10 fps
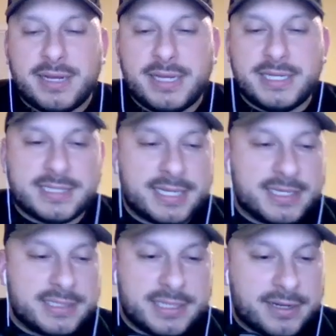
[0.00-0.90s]
And he's like,
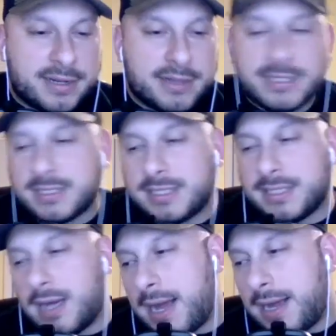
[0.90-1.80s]
is it in color? He's like,
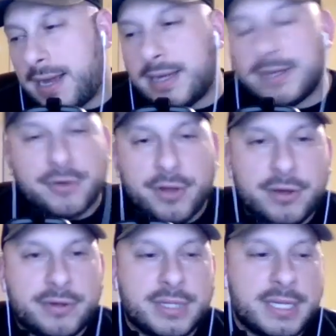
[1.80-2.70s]
I don't
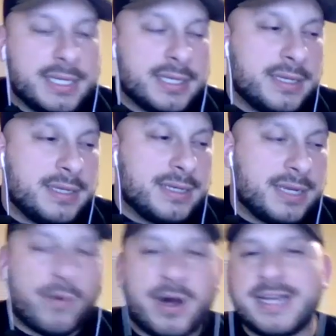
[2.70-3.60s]
know. Like
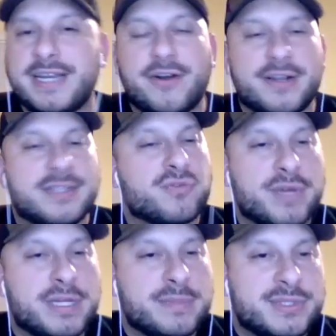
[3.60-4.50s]
he wanted it on his
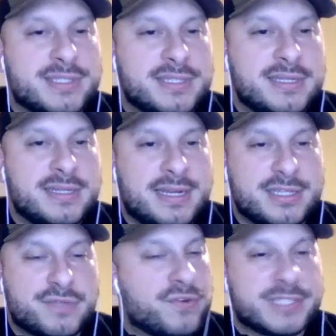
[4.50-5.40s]
ribs,
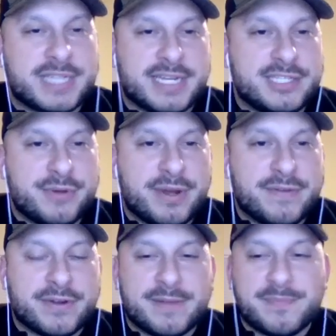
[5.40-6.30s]
his first tattoo
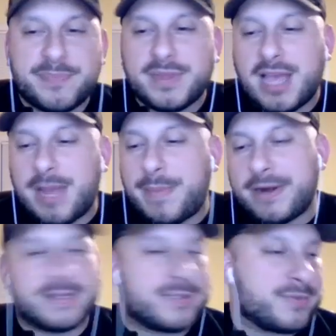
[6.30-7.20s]
ever. And my
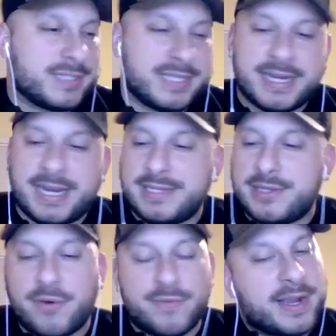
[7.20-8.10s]
artist was like, I
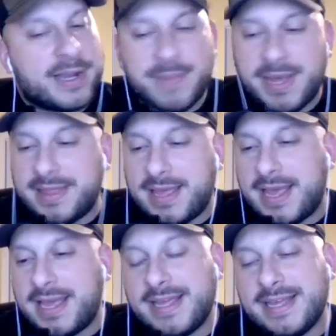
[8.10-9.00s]
don't recommend
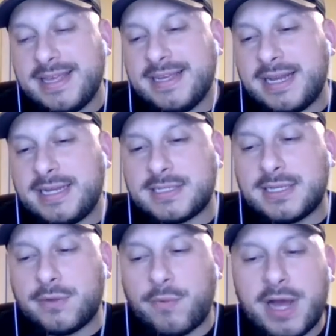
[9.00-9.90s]
that. And he's
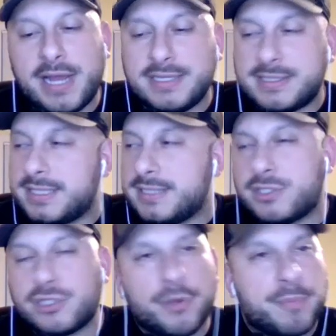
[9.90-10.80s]
like, why? He's like, it's
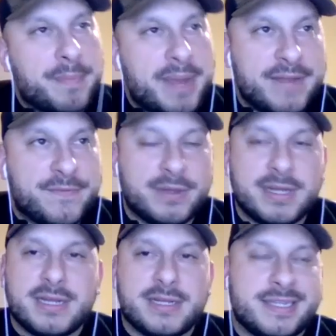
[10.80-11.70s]
super painful.
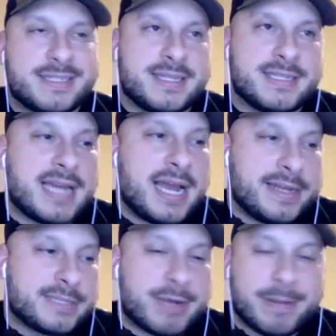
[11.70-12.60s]
This guy
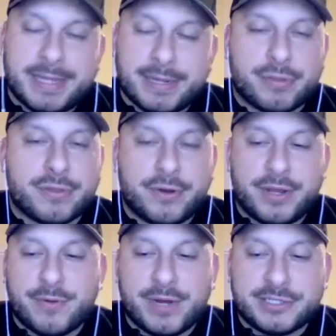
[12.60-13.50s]
asked probably like
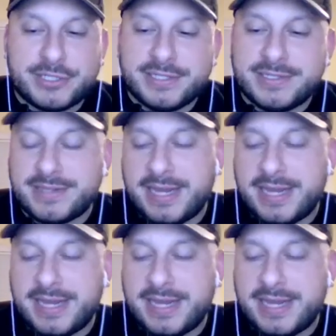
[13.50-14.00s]
30 questions.